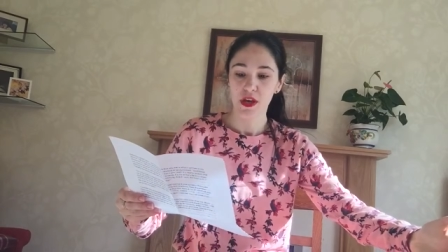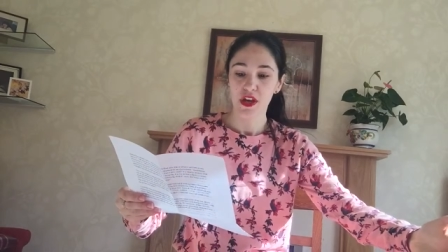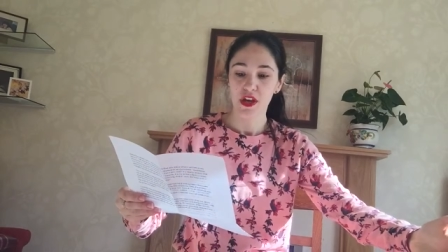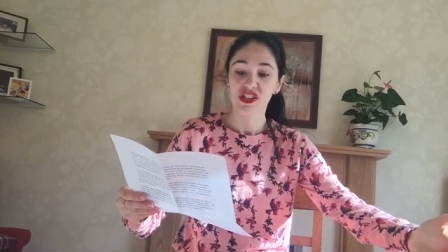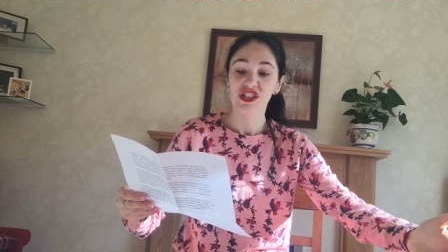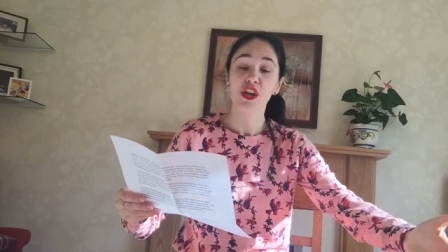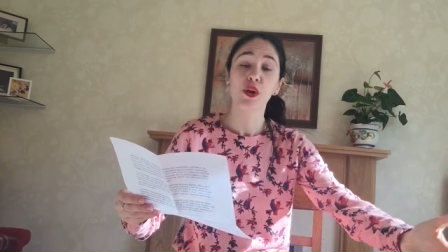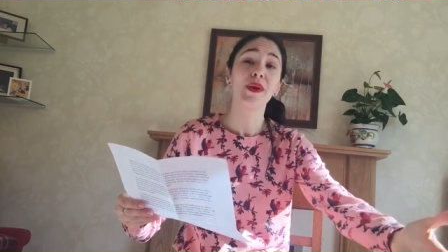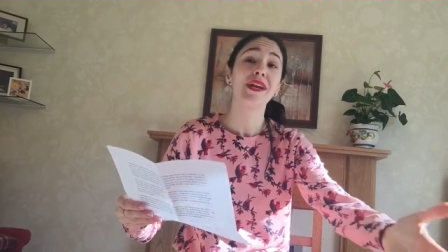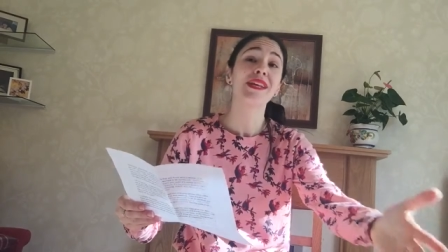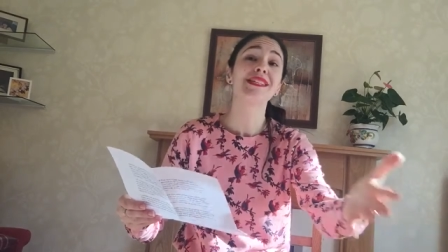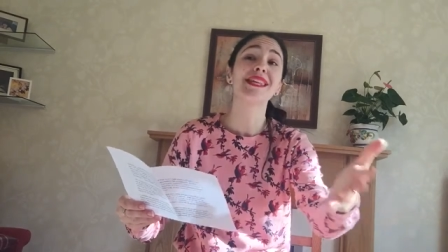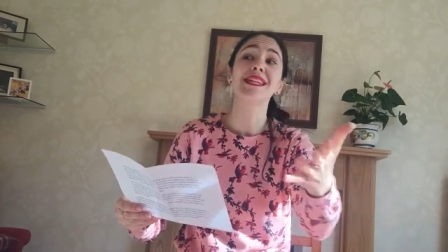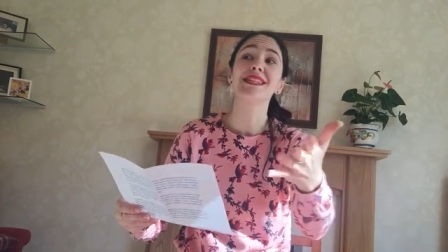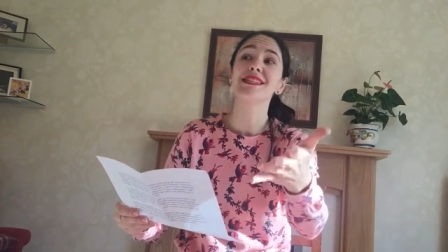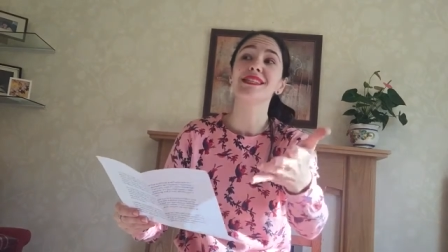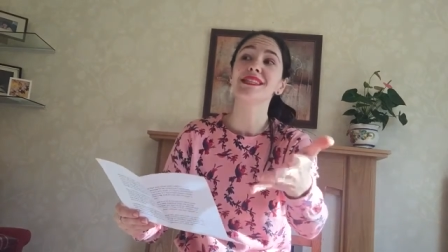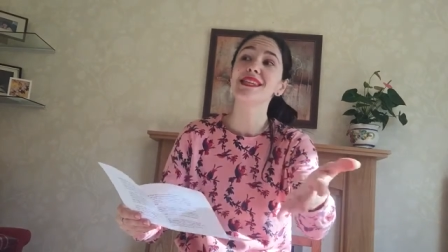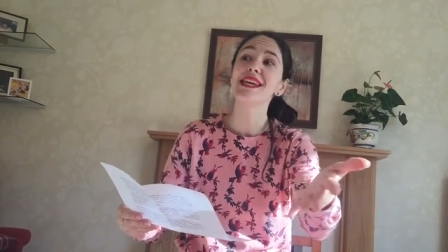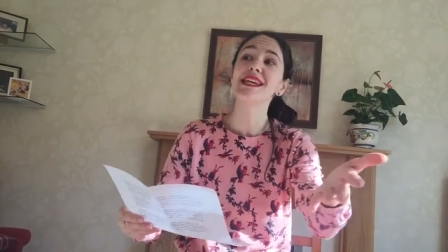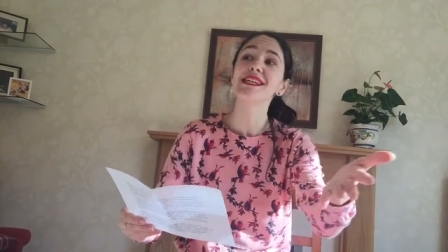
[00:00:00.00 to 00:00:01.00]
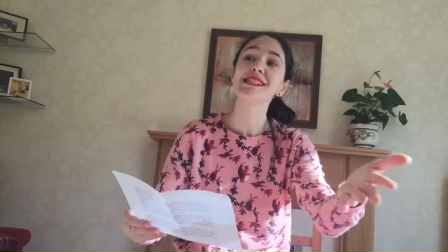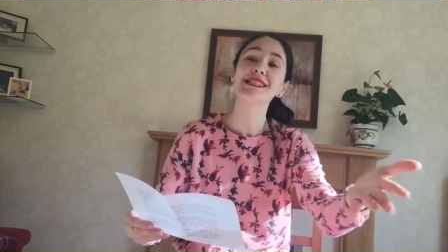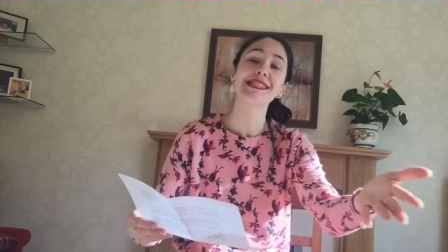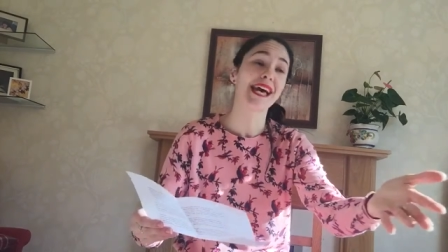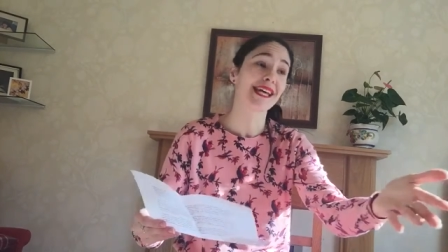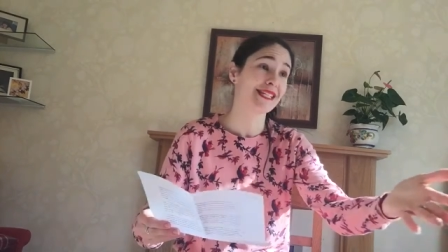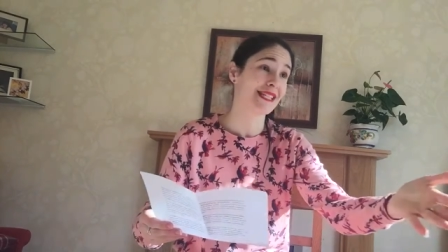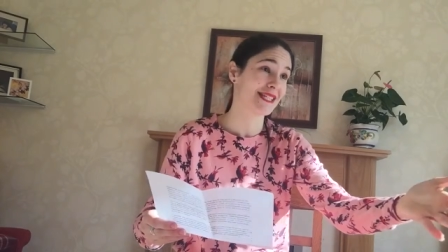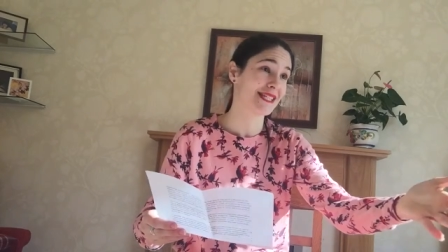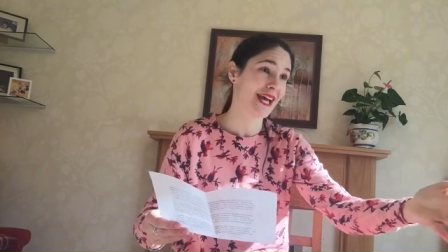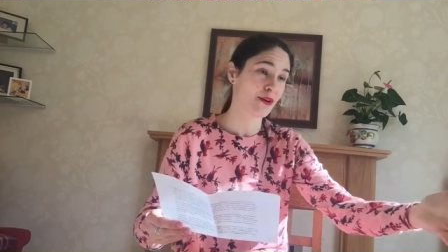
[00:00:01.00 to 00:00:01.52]
So he sent 6
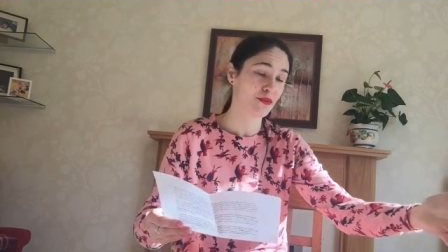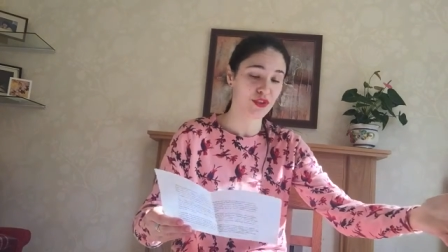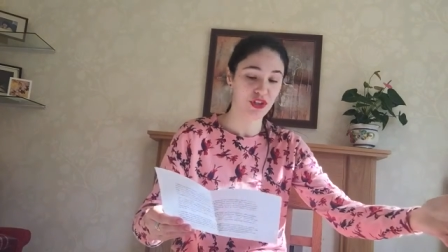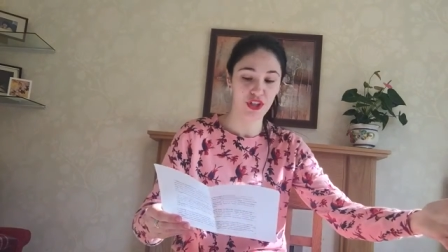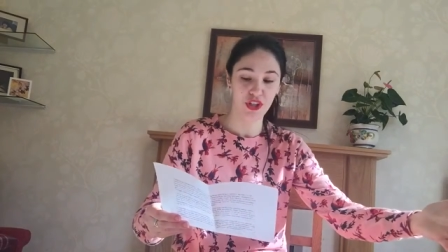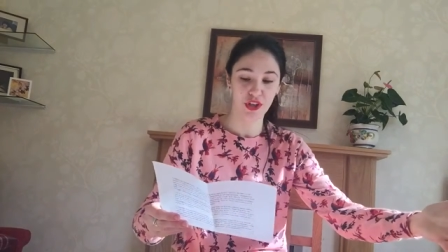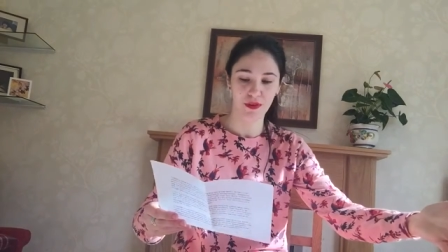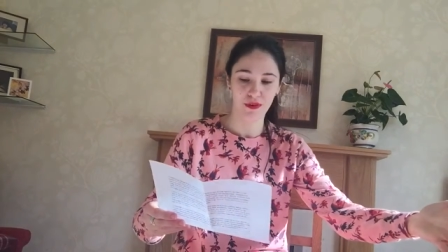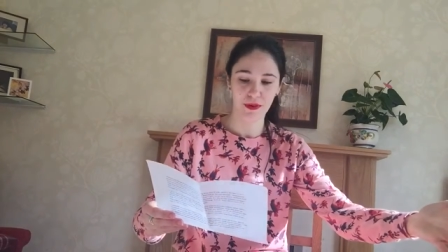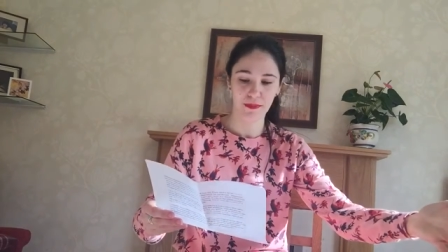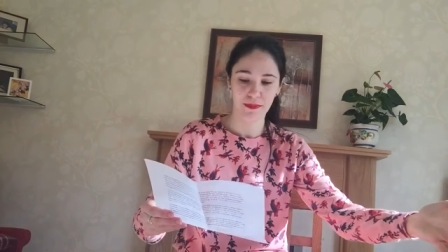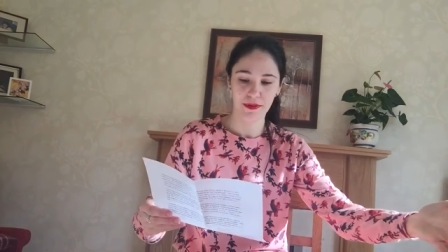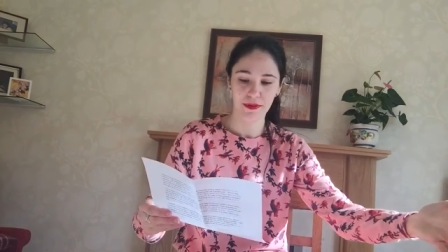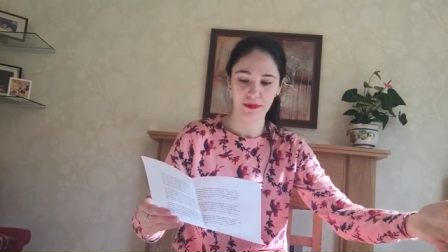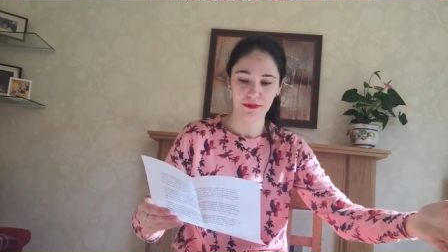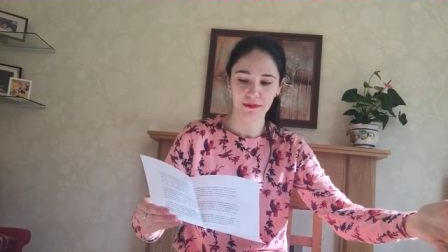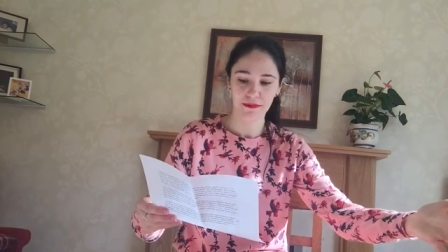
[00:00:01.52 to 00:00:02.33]
letters out to Europe.